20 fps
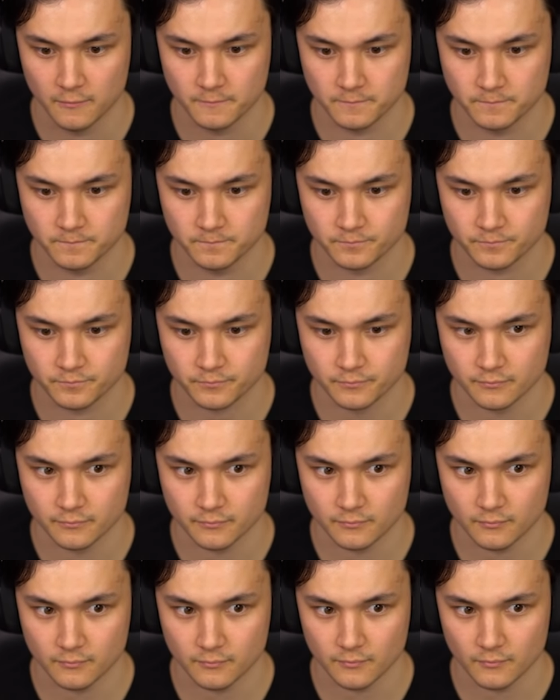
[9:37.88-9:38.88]
Yep.
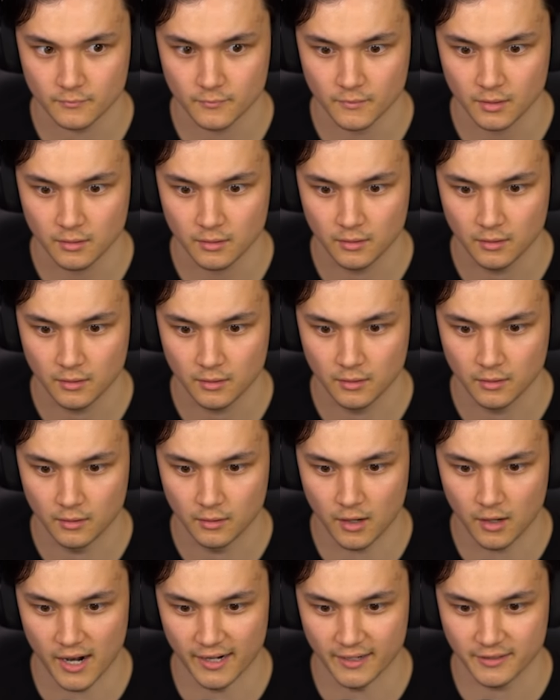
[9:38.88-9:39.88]

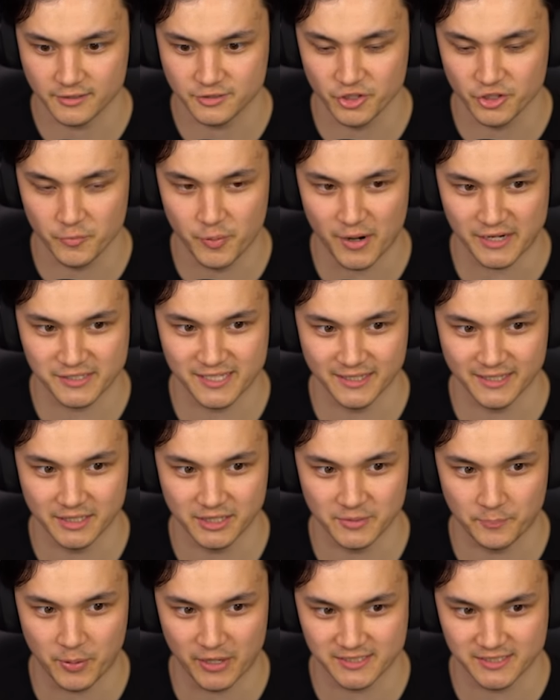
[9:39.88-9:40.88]
All right. So the
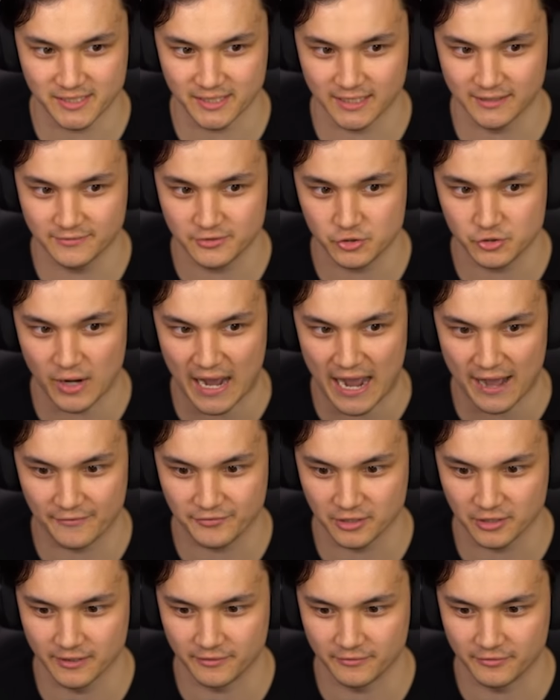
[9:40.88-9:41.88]
president lives. You have
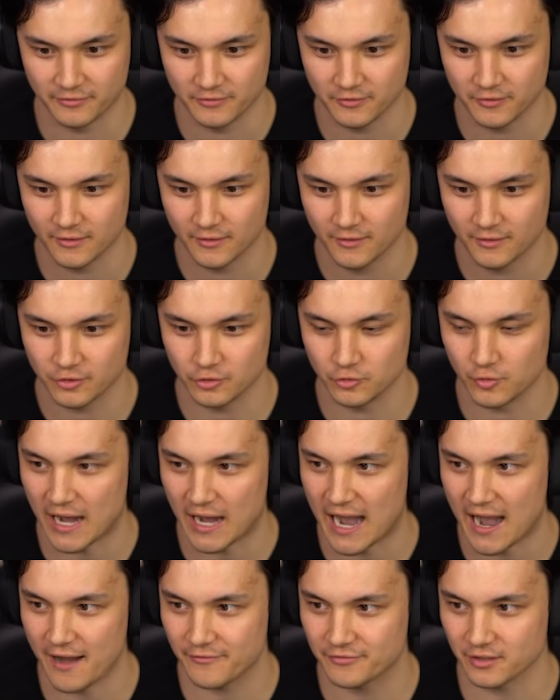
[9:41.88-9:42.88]
to live. You
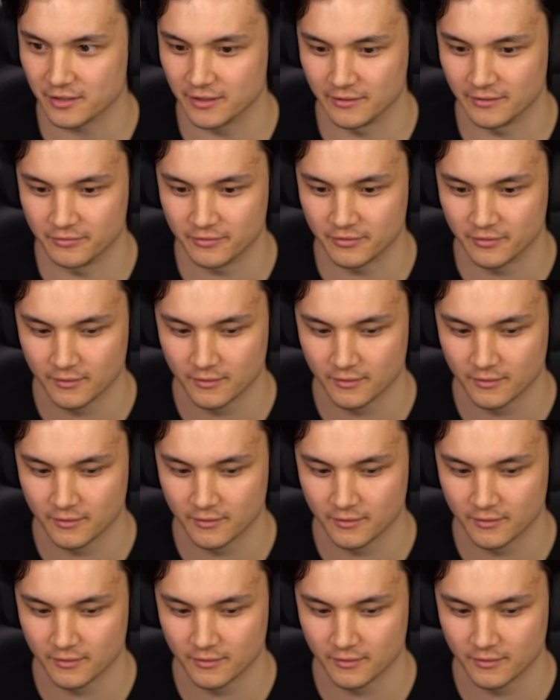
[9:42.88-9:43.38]
have to live.